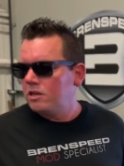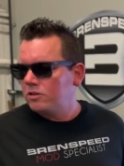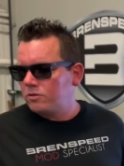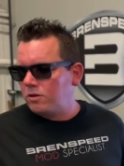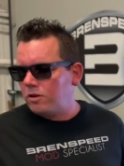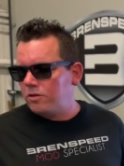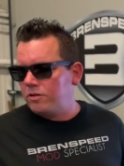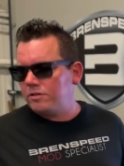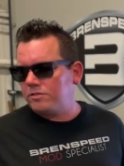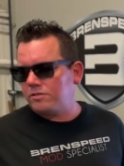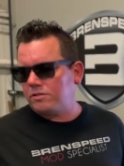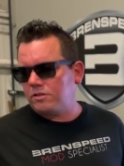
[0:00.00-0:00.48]

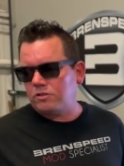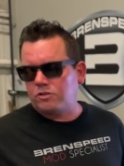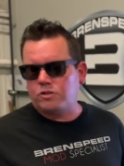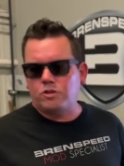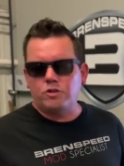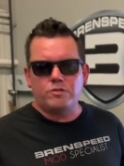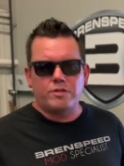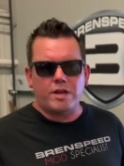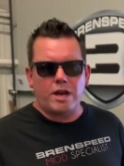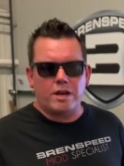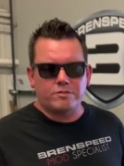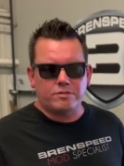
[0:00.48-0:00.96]
So this is a
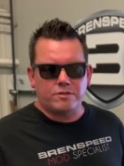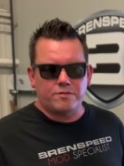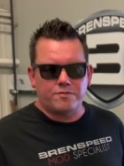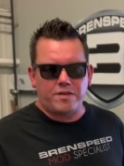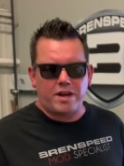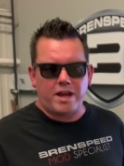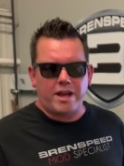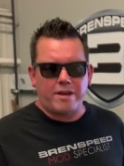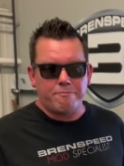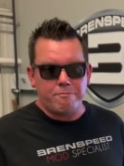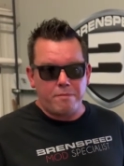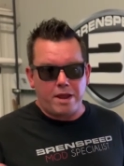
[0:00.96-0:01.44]
two thousand
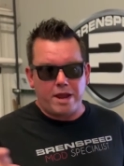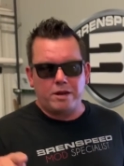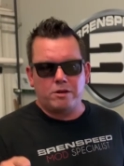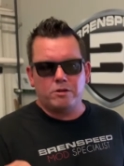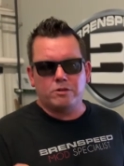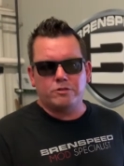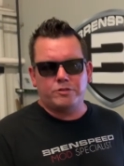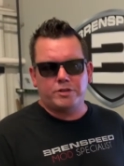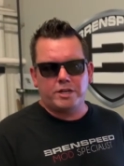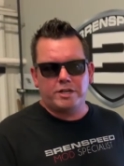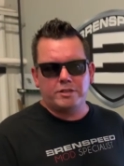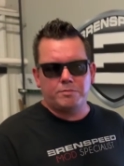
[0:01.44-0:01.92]
five
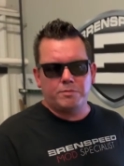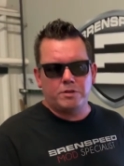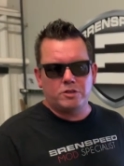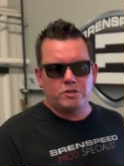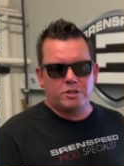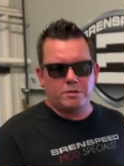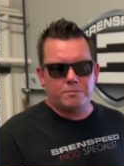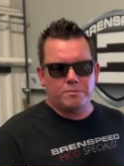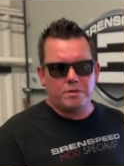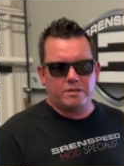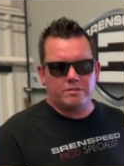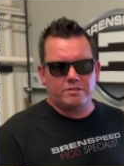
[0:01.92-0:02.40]
manual
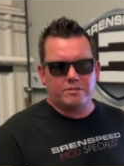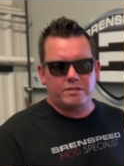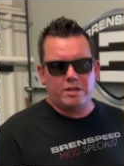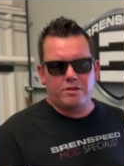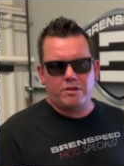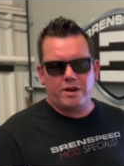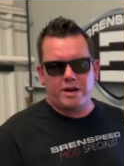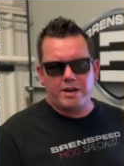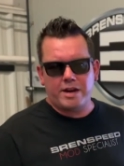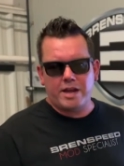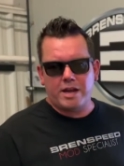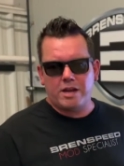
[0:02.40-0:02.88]
transmission
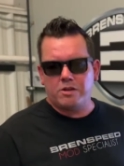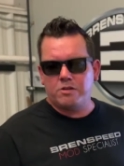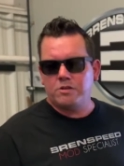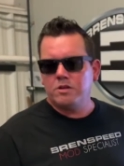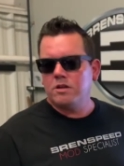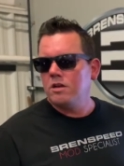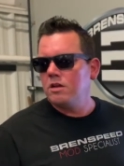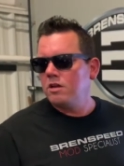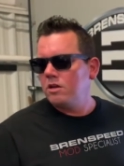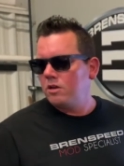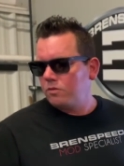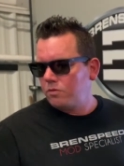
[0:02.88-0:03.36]
Mustang right now,
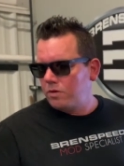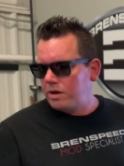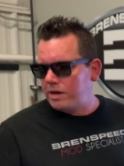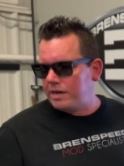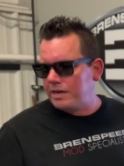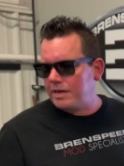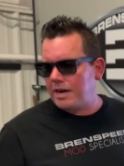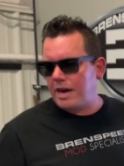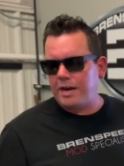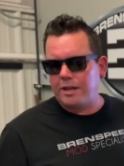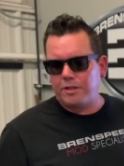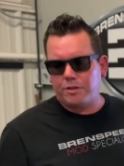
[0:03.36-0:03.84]

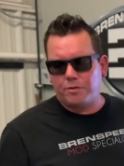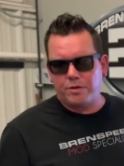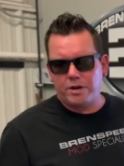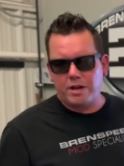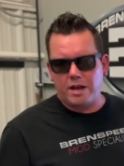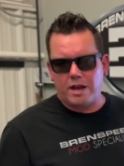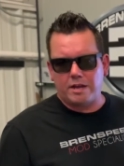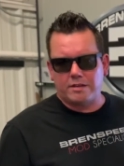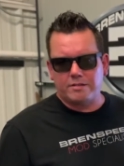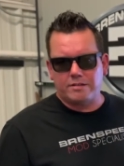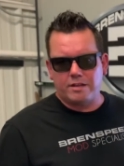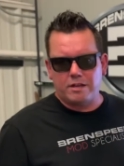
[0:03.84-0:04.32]
running ninety-three
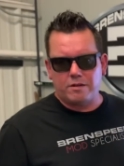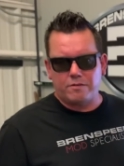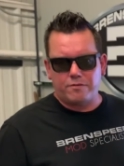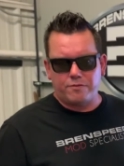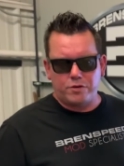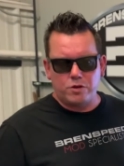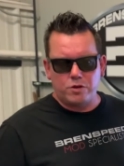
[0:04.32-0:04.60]
octane